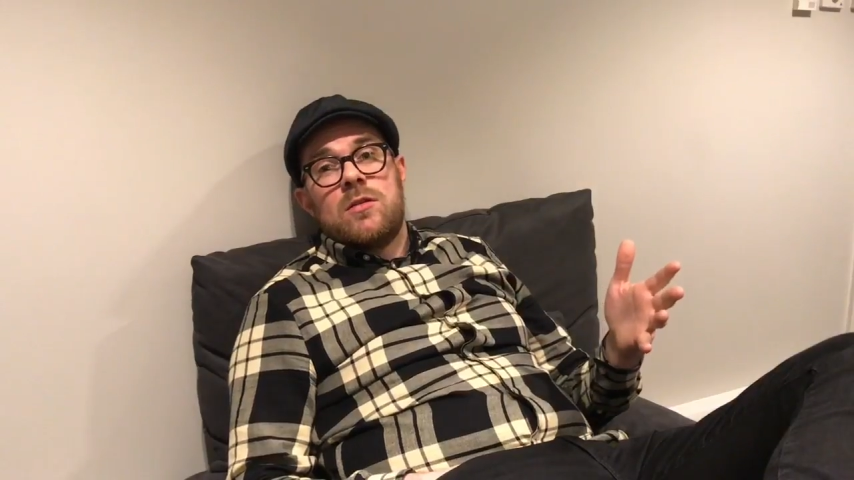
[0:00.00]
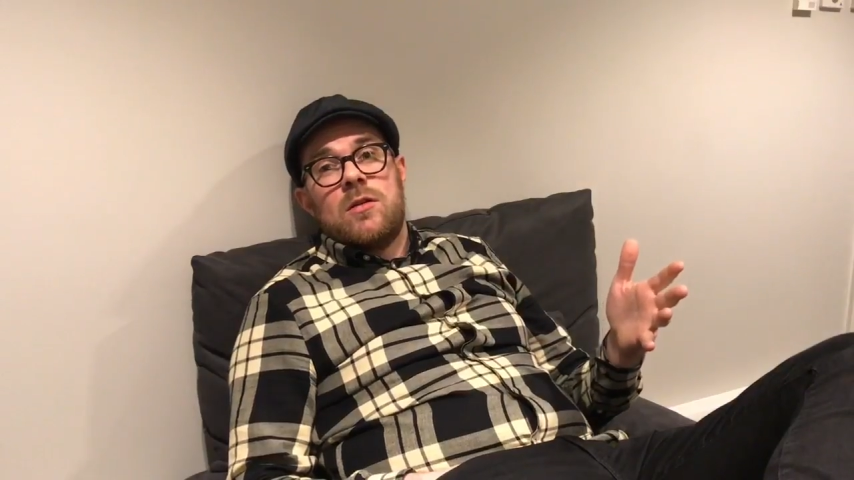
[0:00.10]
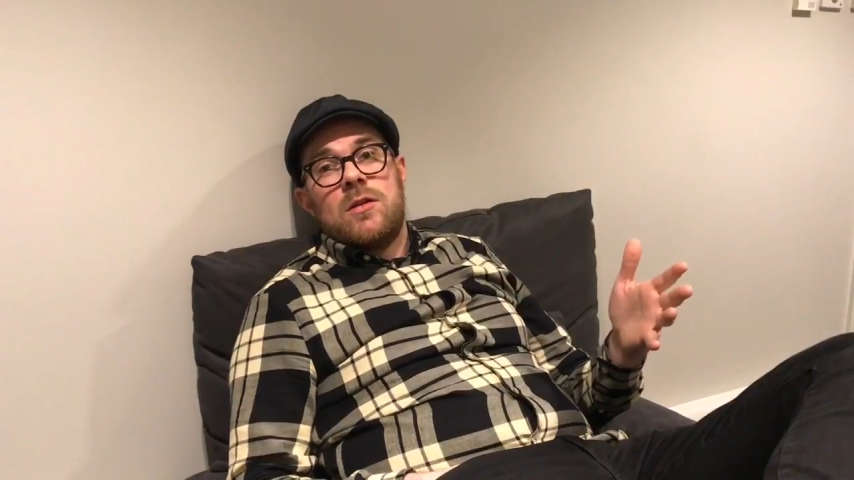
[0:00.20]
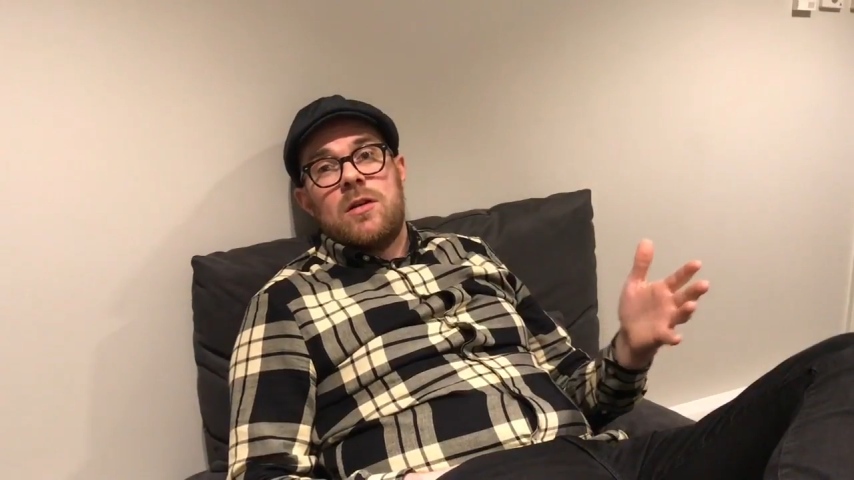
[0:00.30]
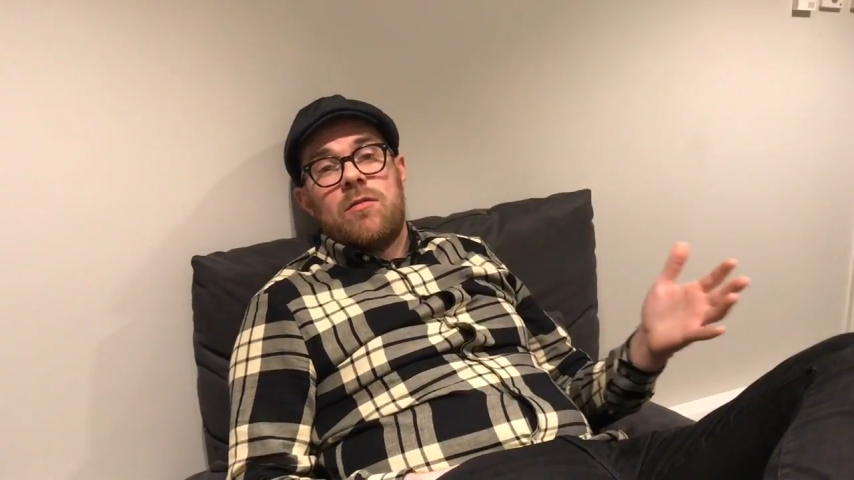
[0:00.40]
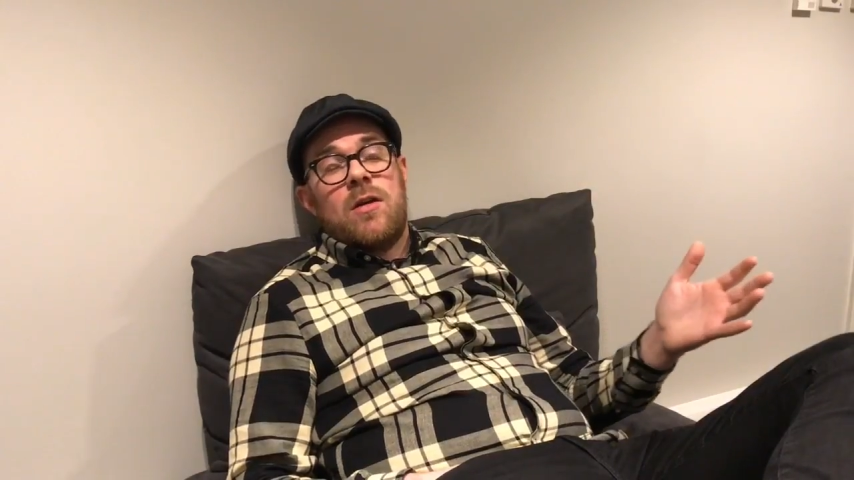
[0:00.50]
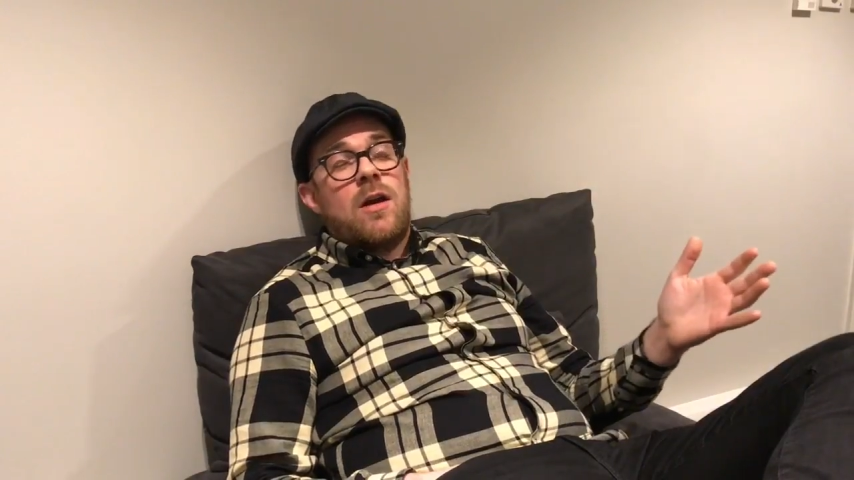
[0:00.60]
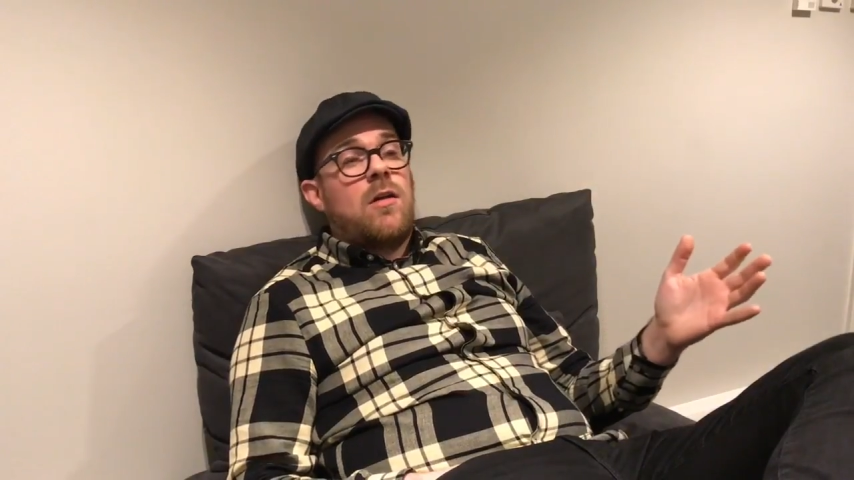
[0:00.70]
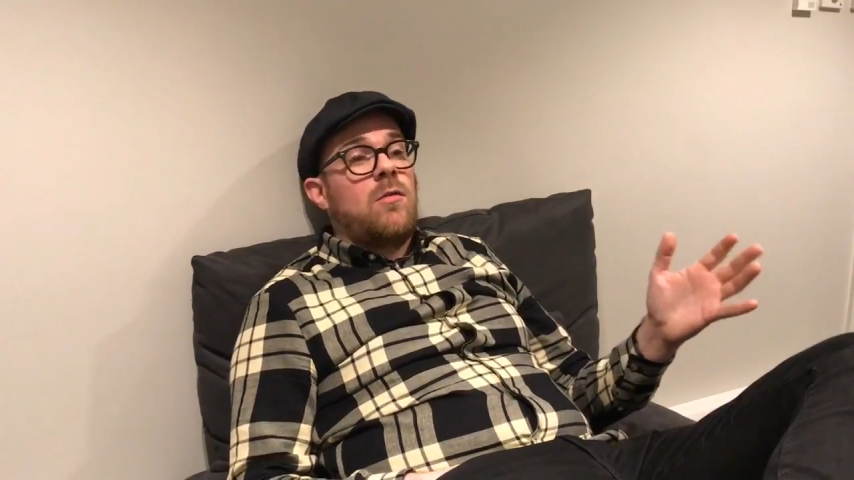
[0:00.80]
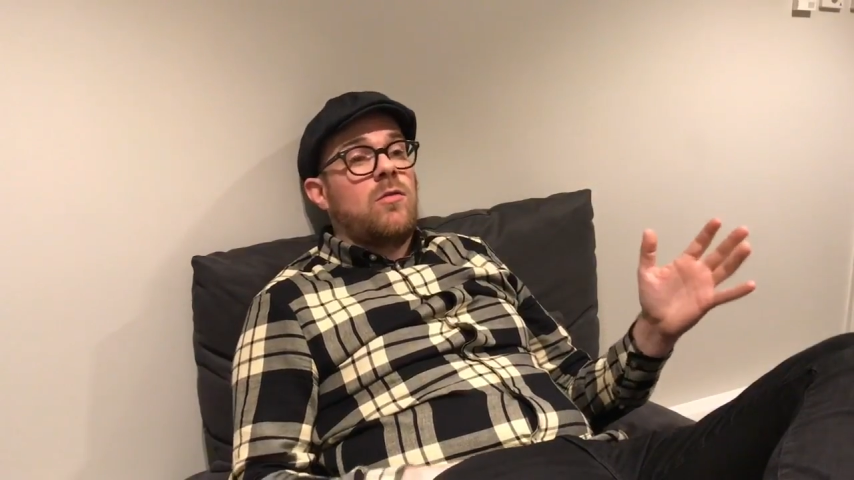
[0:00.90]
or you haven't,
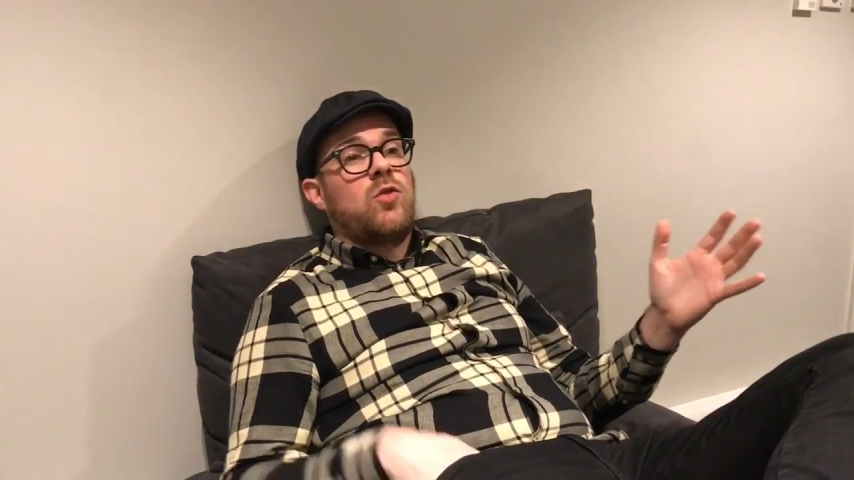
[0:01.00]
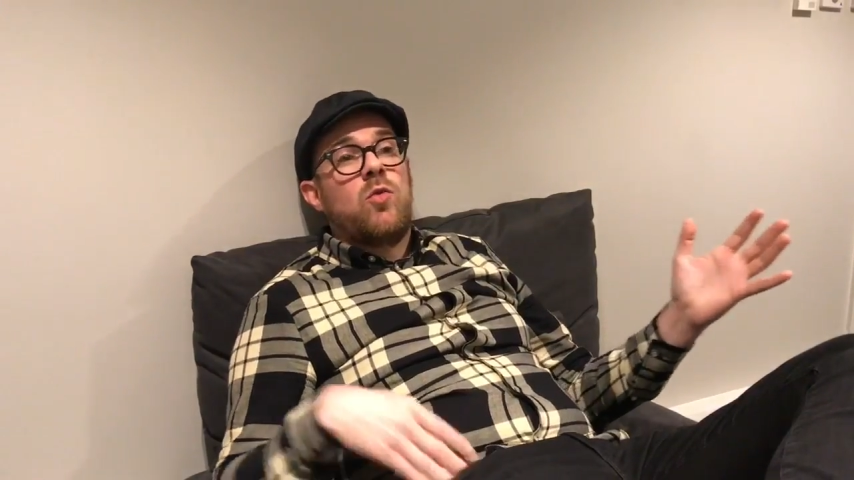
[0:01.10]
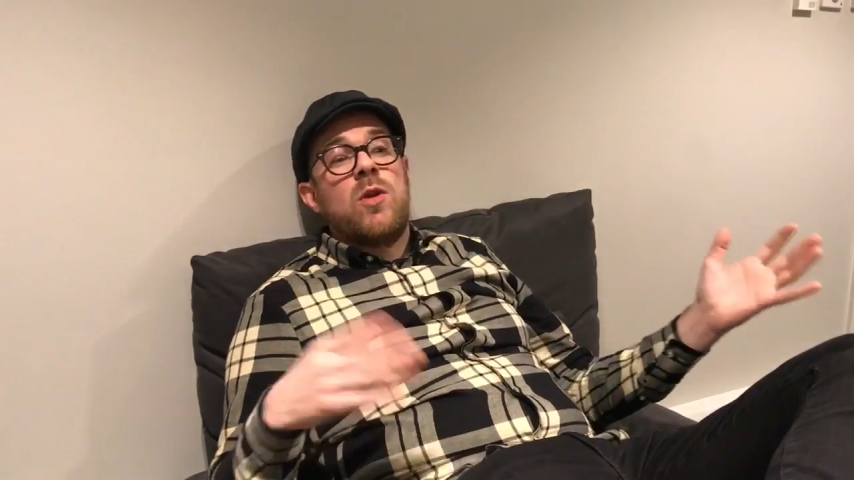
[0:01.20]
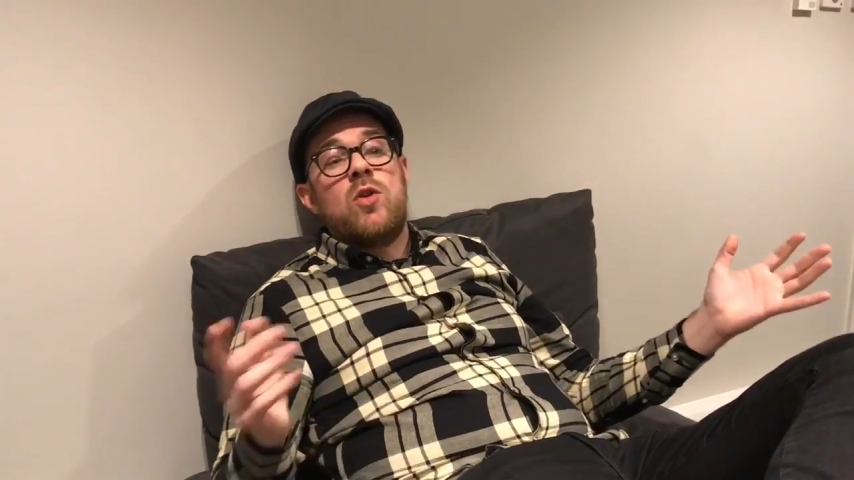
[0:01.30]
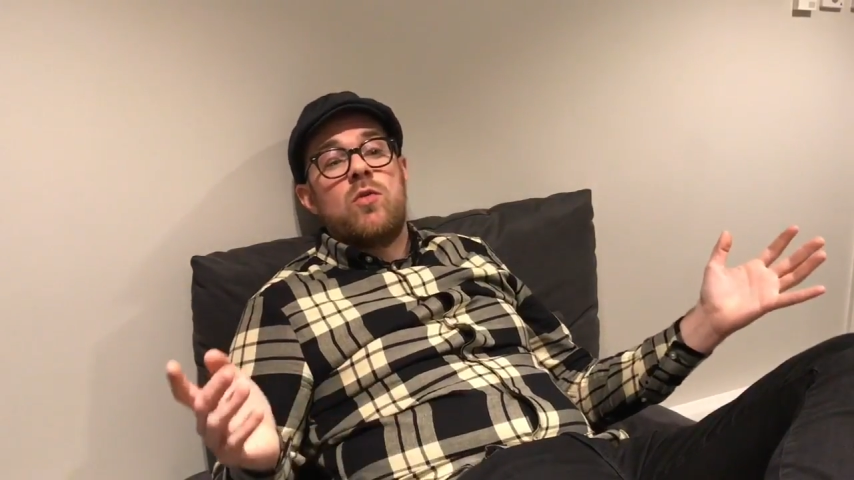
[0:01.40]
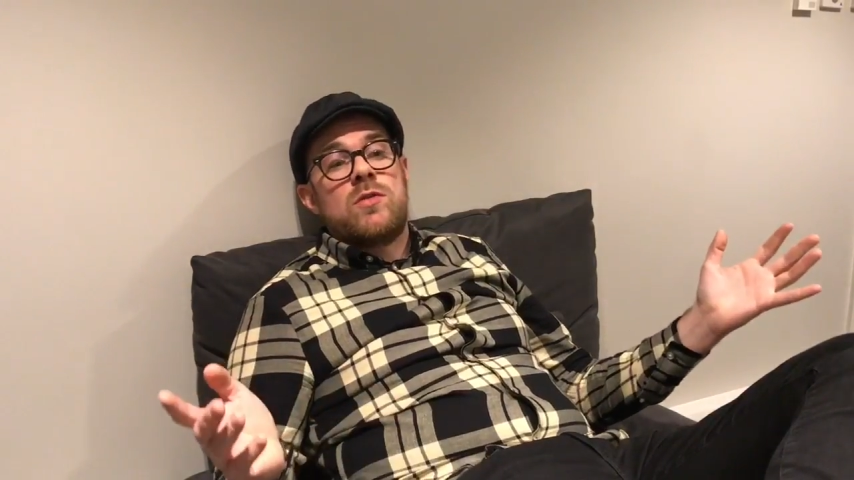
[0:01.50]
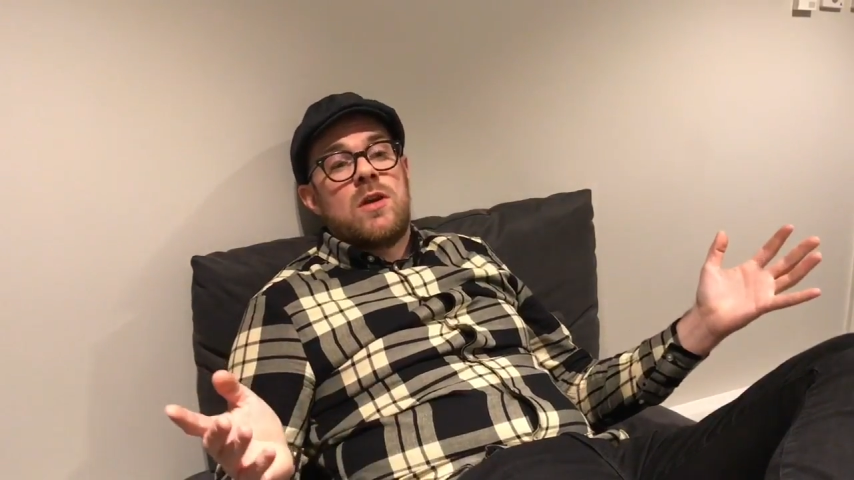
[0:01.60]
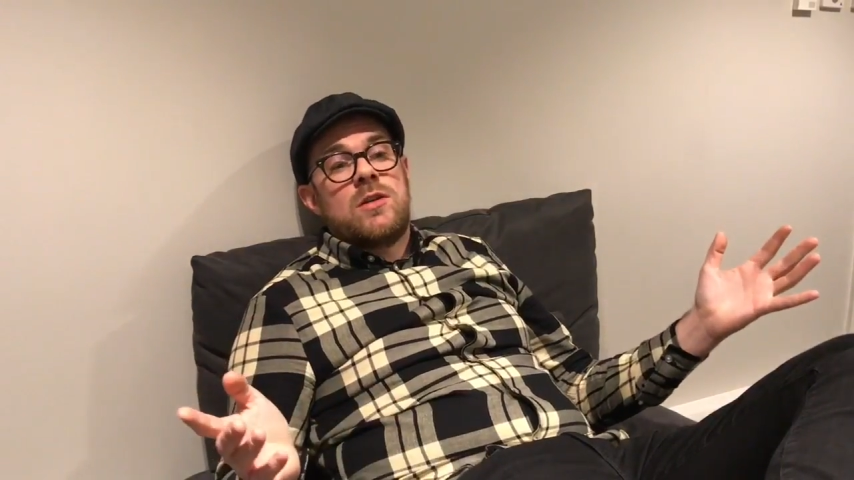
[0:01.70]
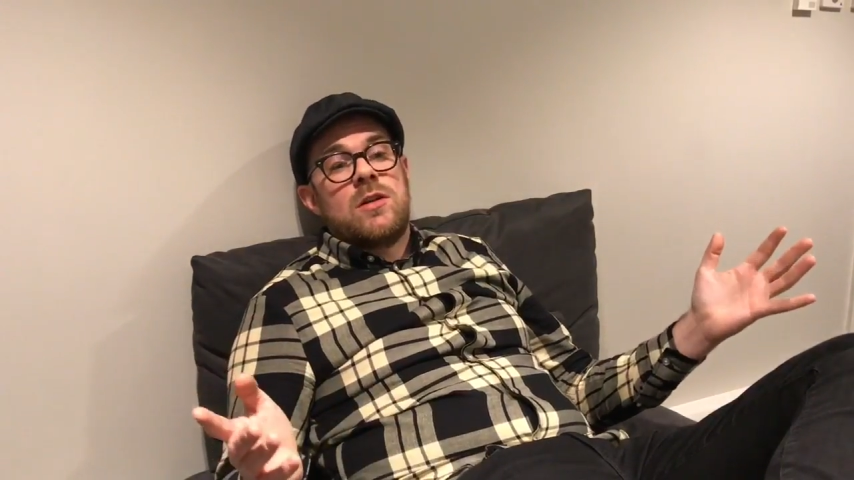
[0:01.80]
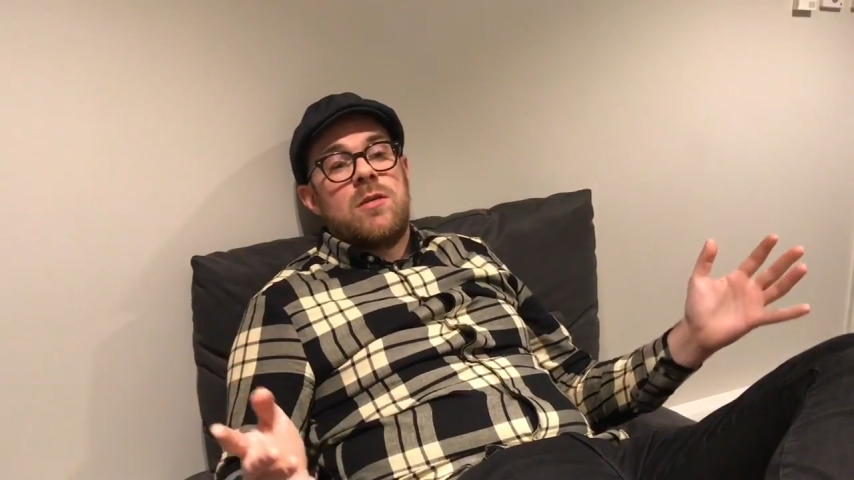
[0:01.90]
or no one knows
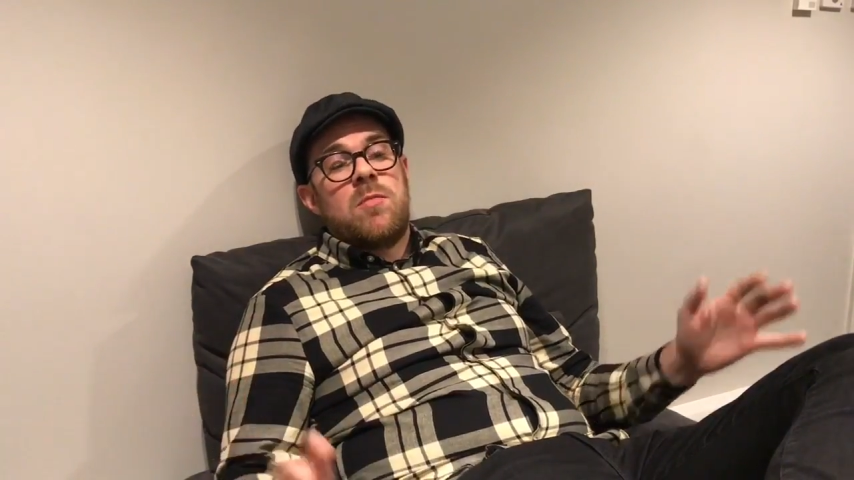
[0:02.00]
actually,